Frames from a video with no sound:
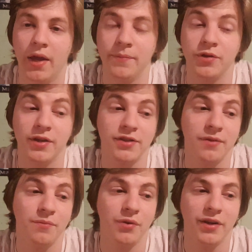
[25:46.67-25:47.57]
I'm sure at
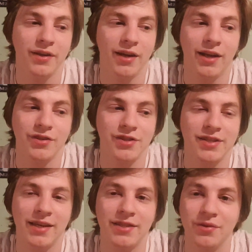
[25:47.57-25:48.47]
some point I'll just
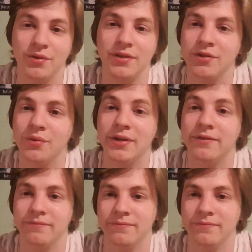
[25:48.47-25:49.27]
say screw it and quit.